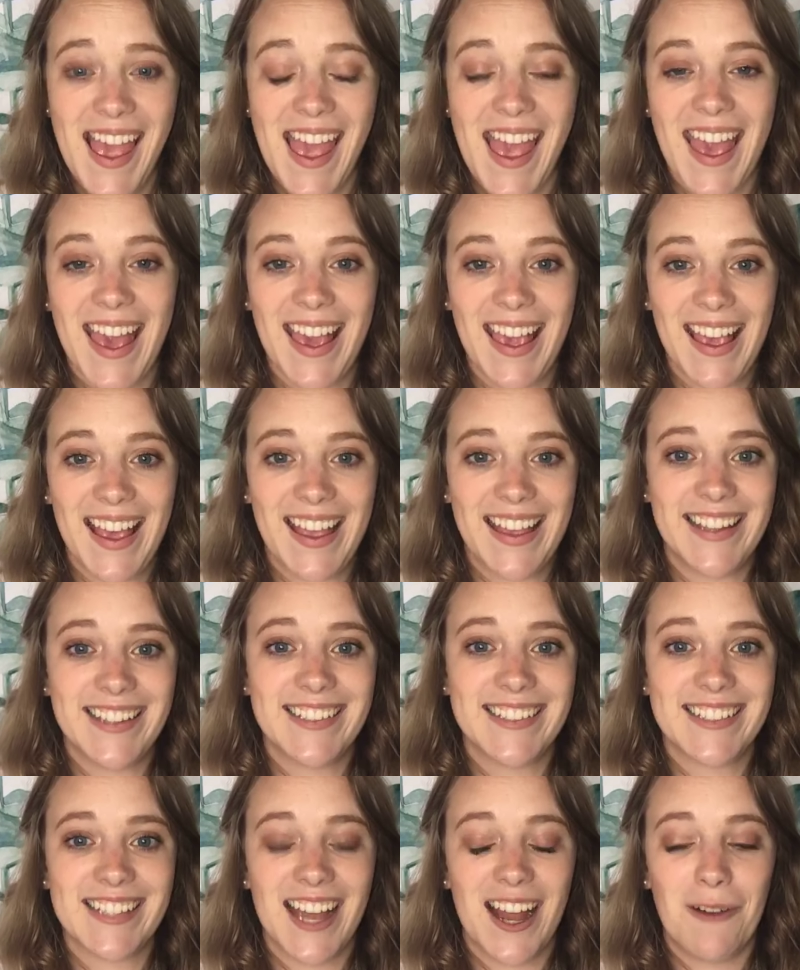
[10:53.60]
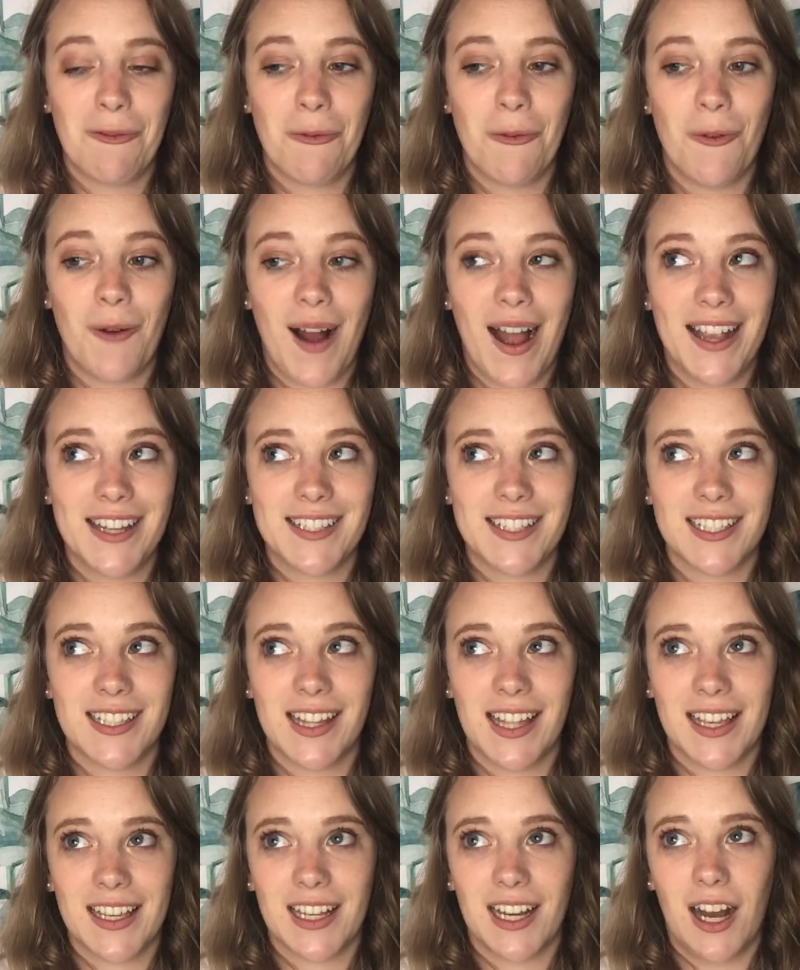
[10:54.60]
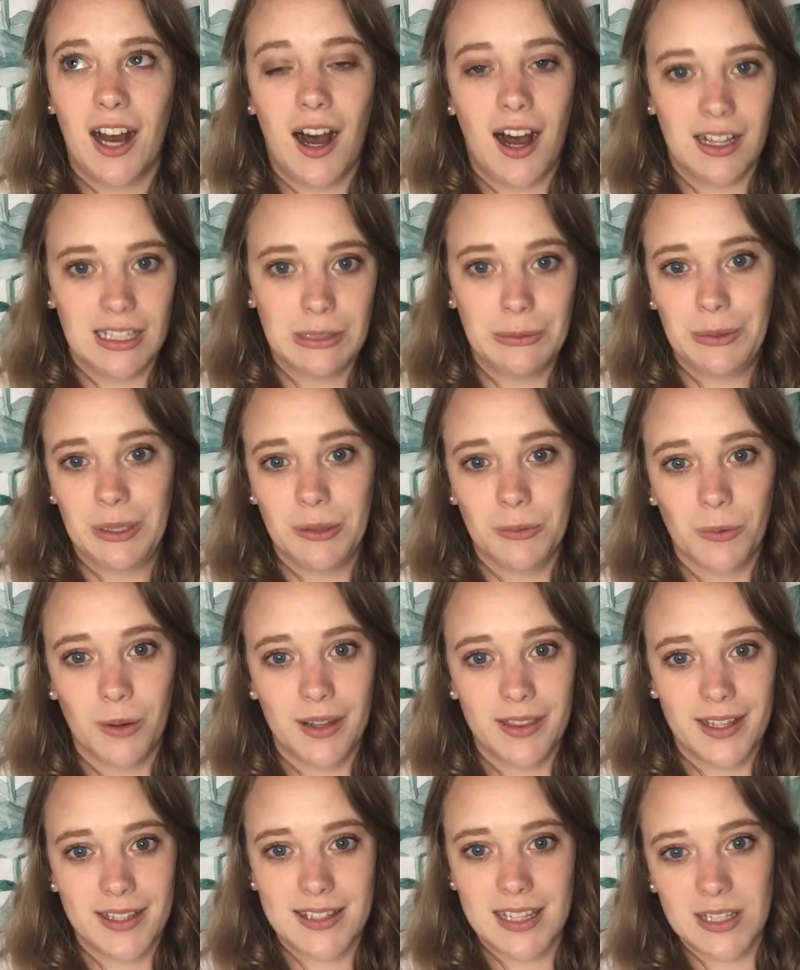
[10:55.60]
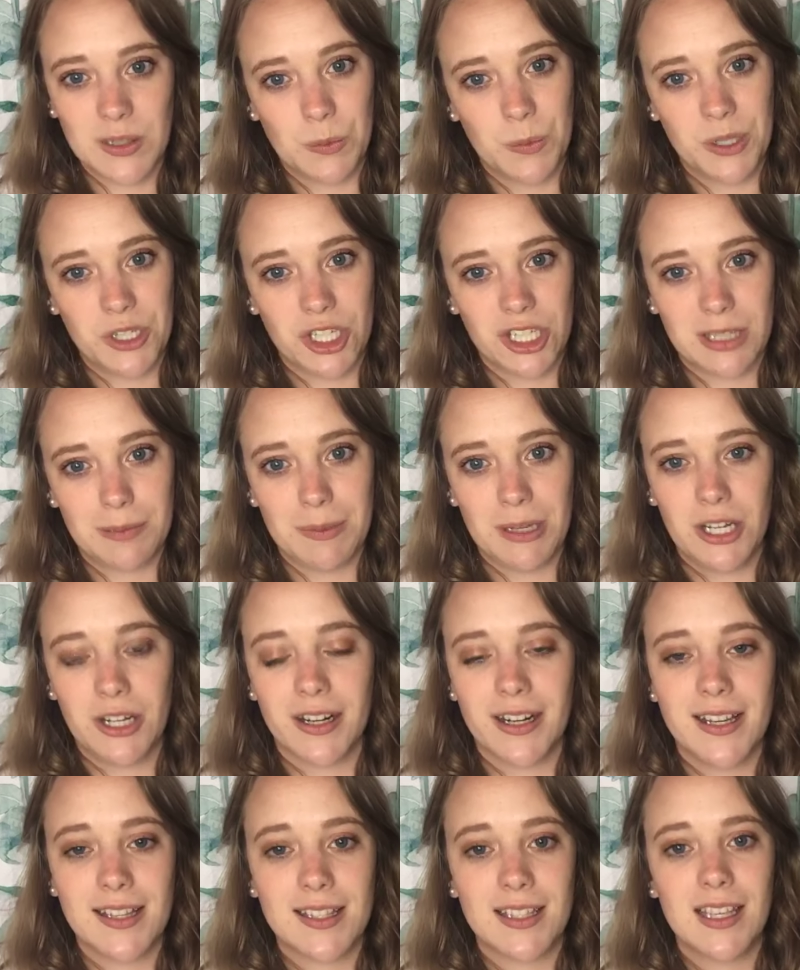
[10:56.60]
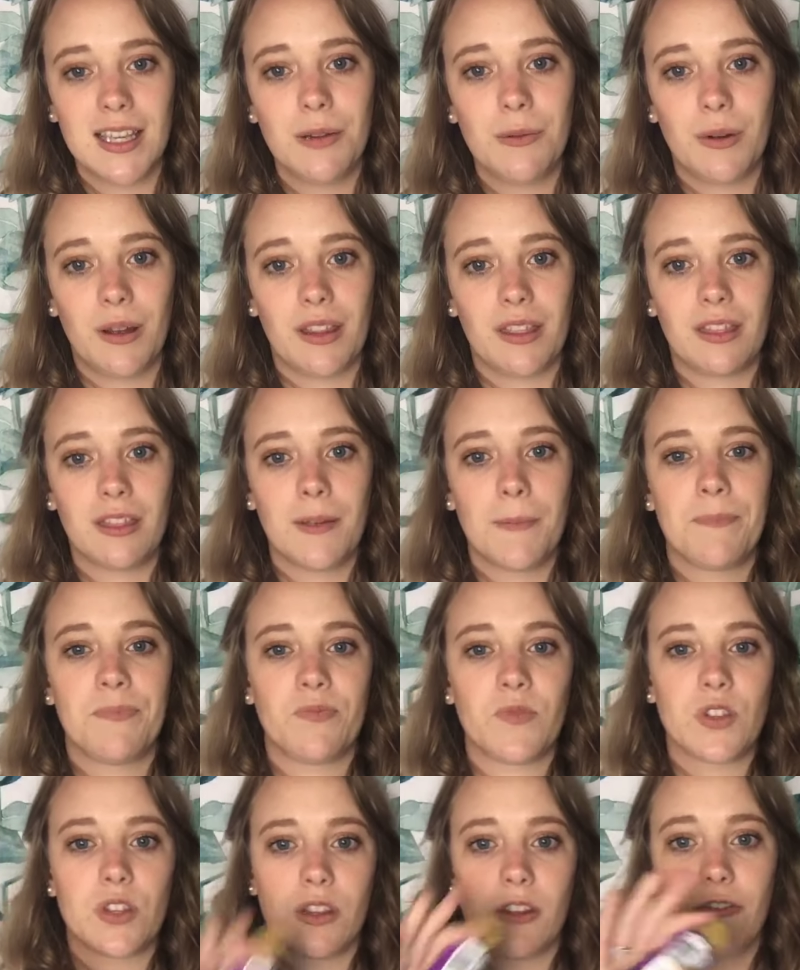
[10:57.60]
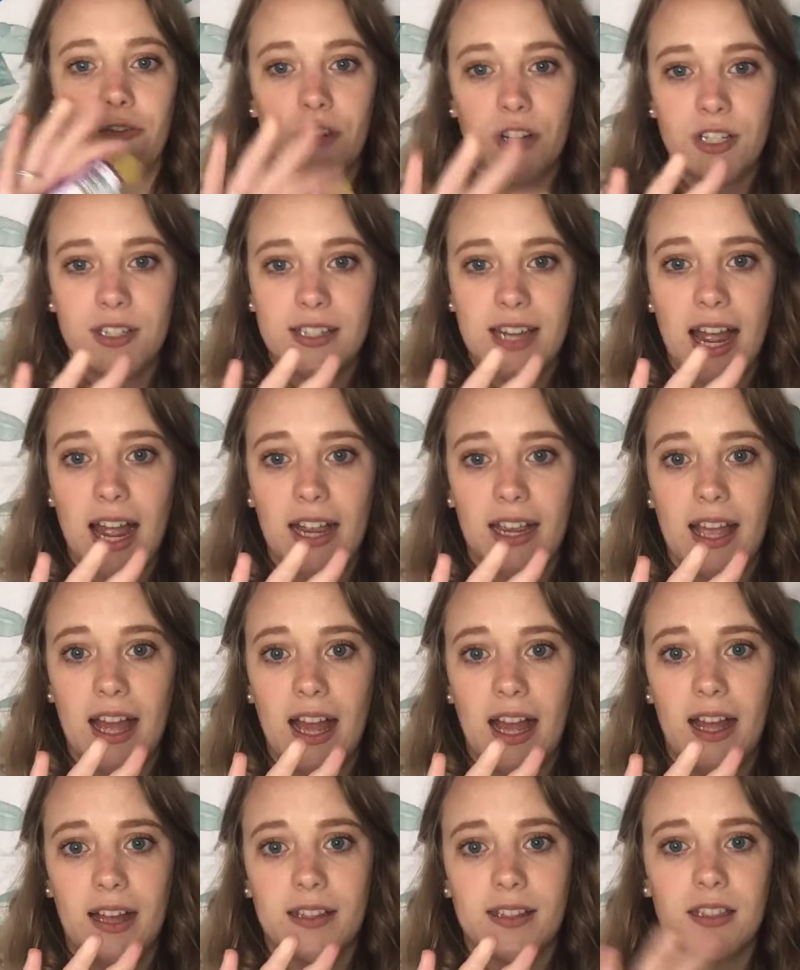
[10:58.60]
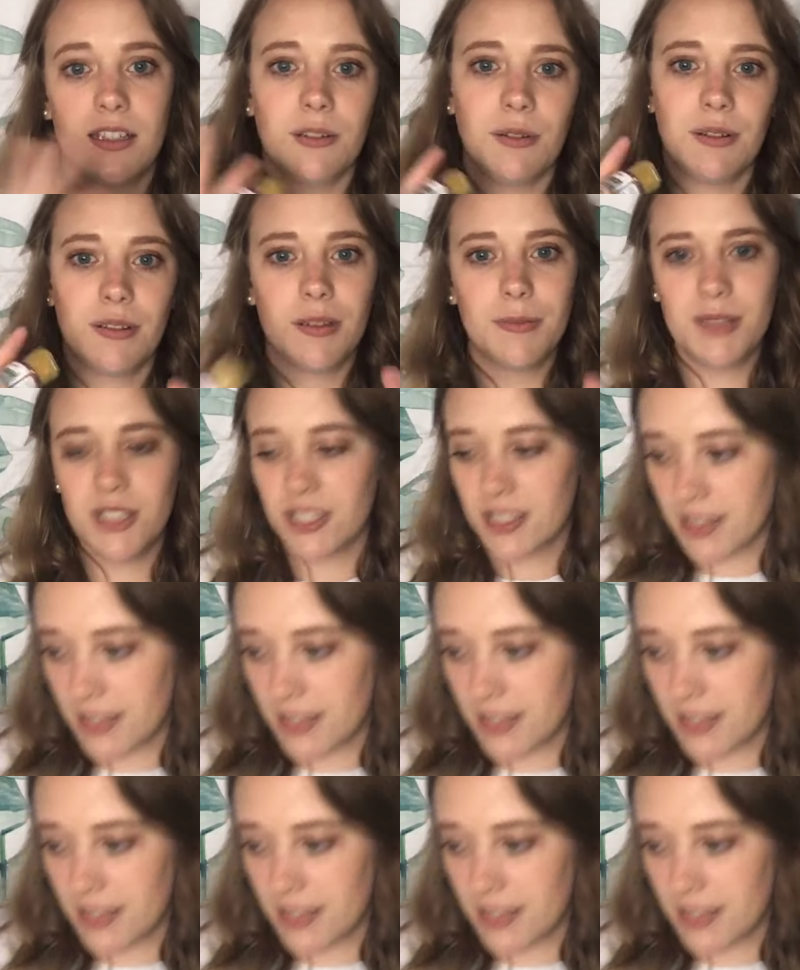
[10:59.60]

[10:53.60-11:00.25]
And I did like a Halloween one that says "Witches Be Crazy" with, so the first tag has, you know, let me just